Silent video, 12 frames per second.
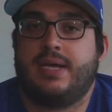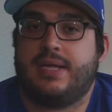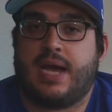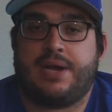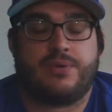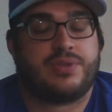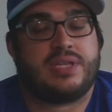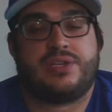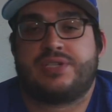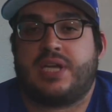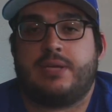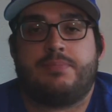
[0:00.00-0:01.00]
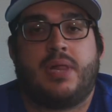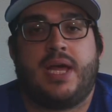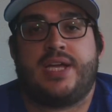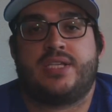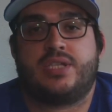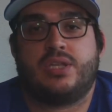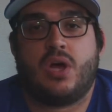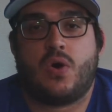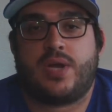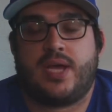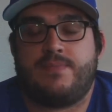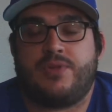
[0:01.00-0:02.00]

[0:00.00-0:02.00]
I don't think there's any plans to loan him.